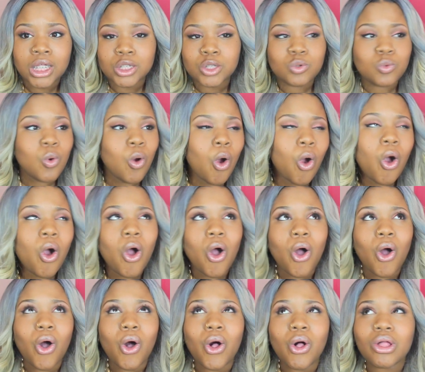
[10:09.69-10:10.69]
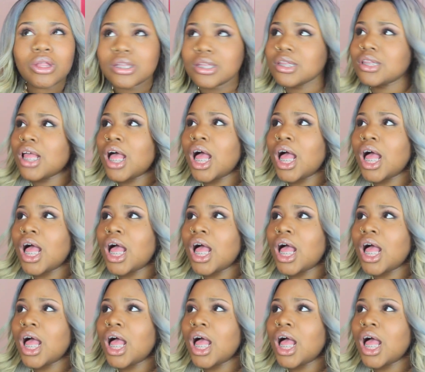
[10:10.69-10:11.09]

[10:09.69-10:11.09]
new hauls,